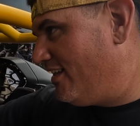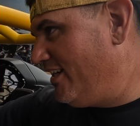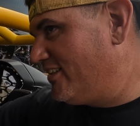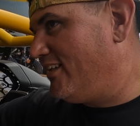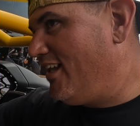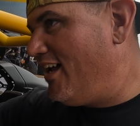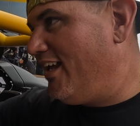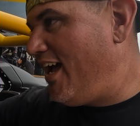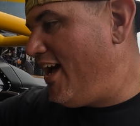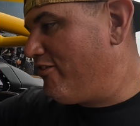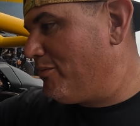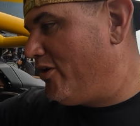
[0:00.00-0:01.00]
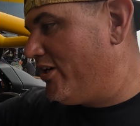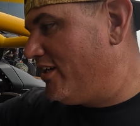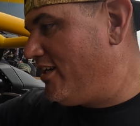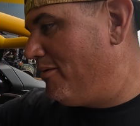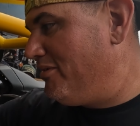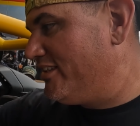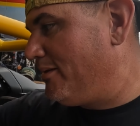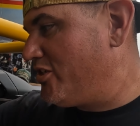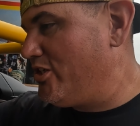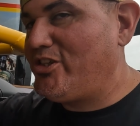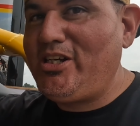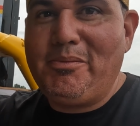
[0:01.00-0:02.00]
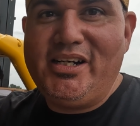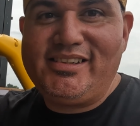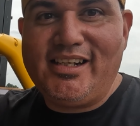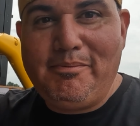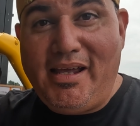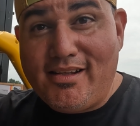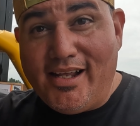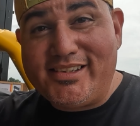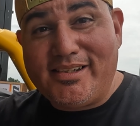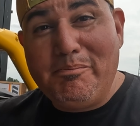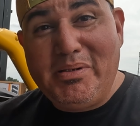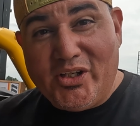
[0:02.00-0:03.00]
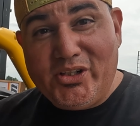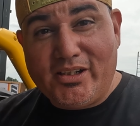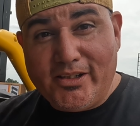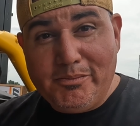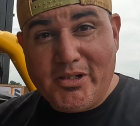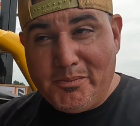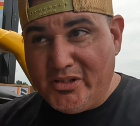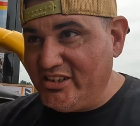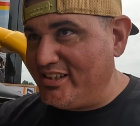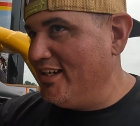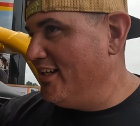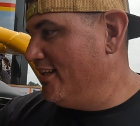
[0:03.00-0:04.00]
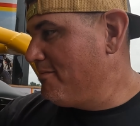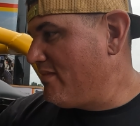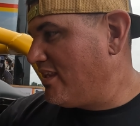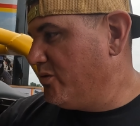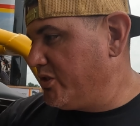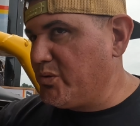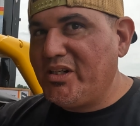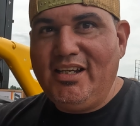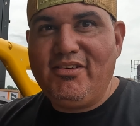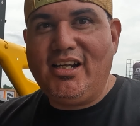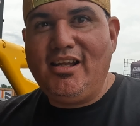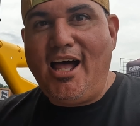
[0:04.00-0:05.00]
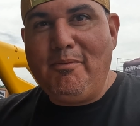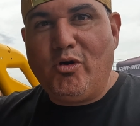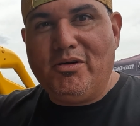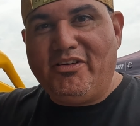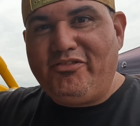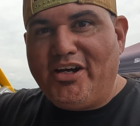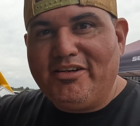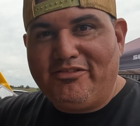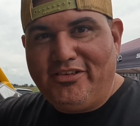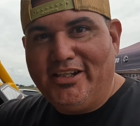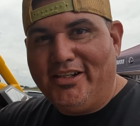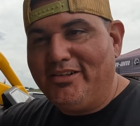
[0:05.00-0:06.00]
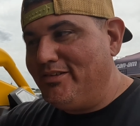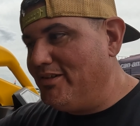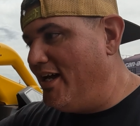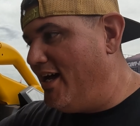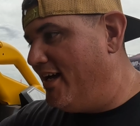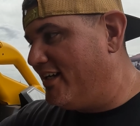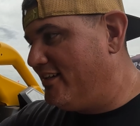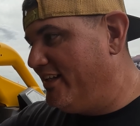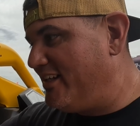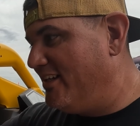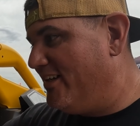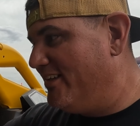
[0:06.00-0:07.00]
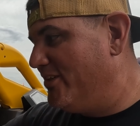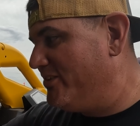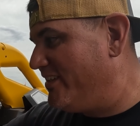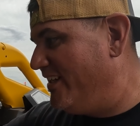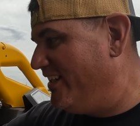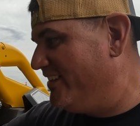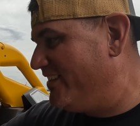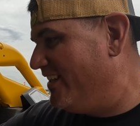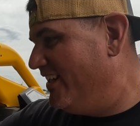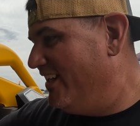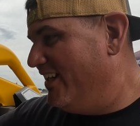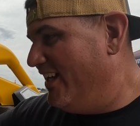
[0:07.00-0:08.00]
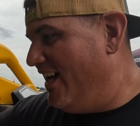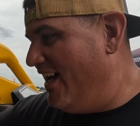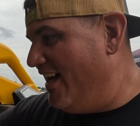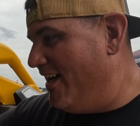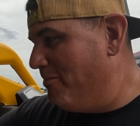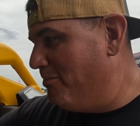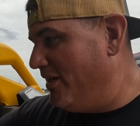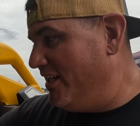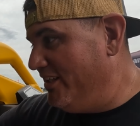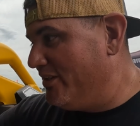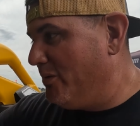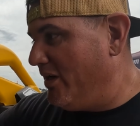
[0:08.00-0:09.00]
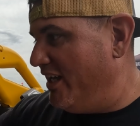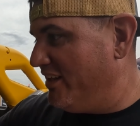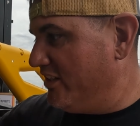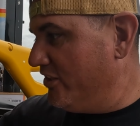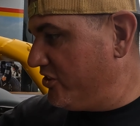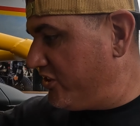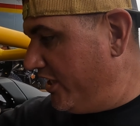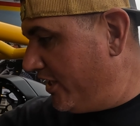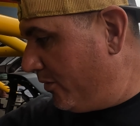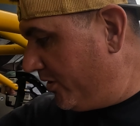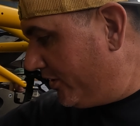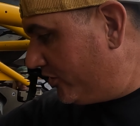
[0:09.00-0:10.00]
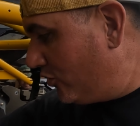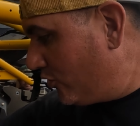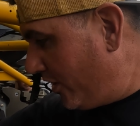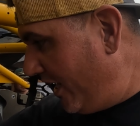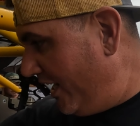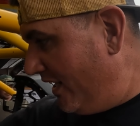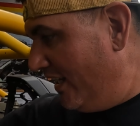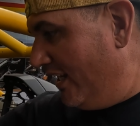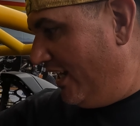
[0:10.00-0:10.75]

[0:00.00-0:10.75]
There's a lot of aftermarket companies. I'm sure somebody's gonna make like some billet aluminum ones, which would give it a lot more of a fun feel, clicking on those things. But either way, the new steering wheel is great.